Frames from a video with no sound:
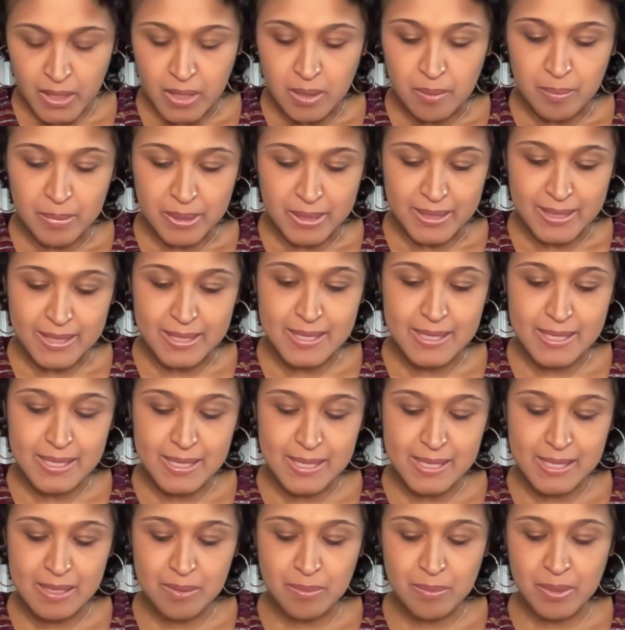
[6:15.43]
But this is
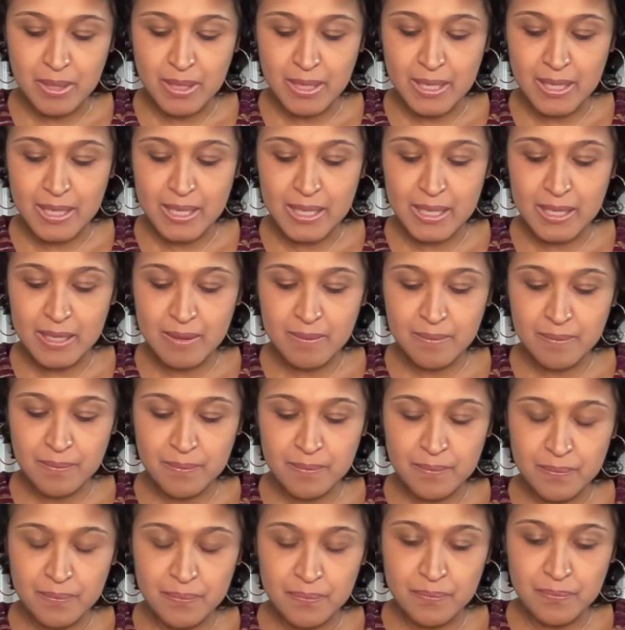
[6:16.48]
somebody
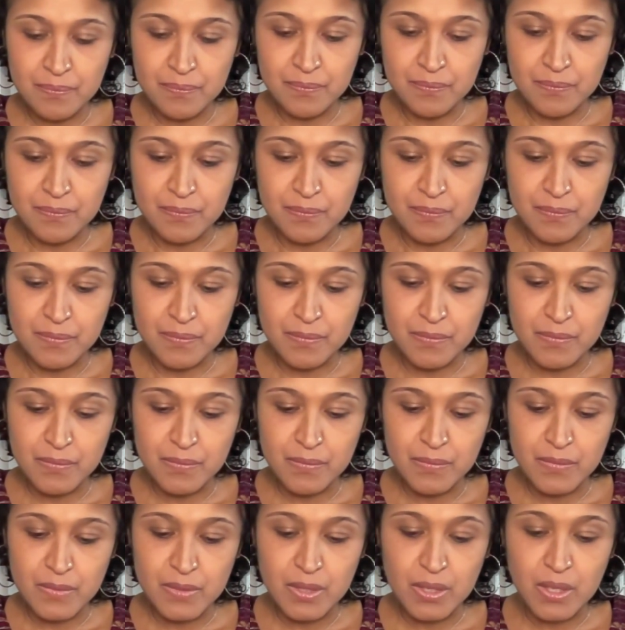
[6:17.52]

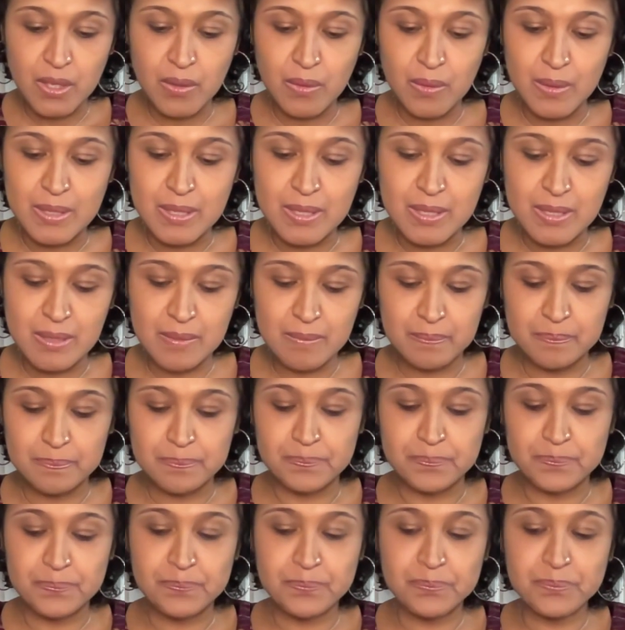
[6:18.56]
who is
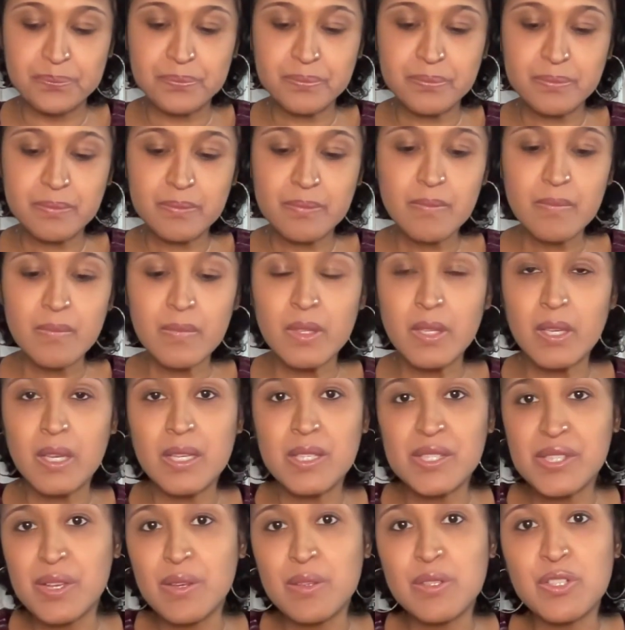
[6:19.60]
a
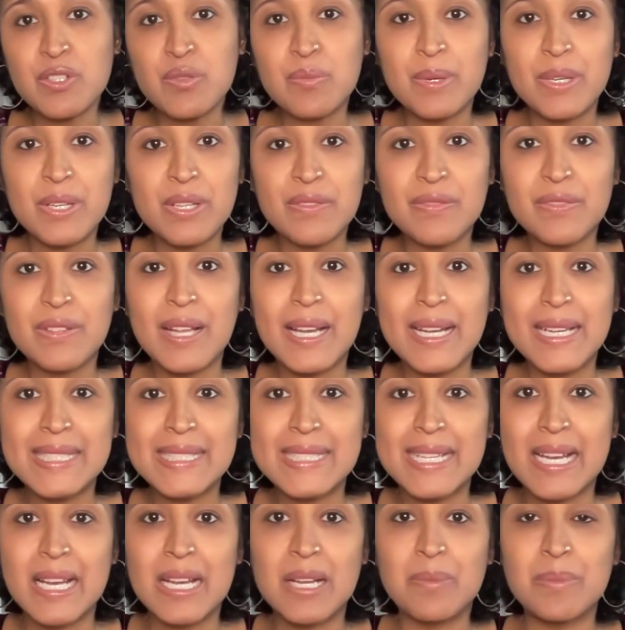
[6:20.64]
social butterfly at
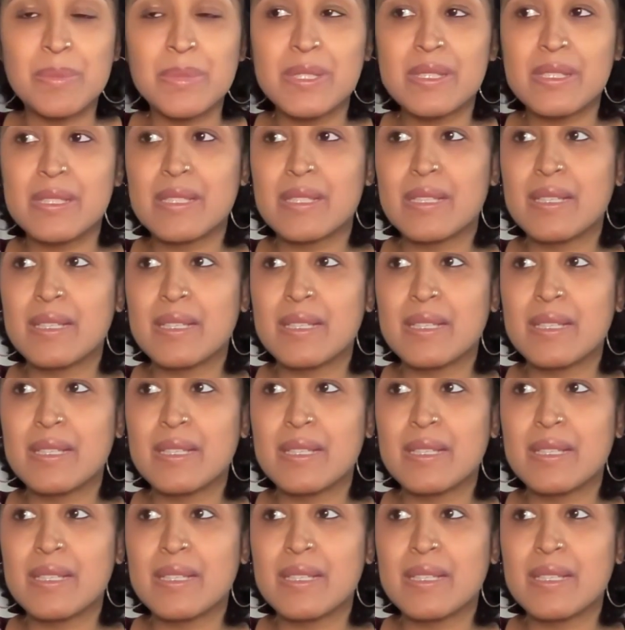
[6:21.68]
times.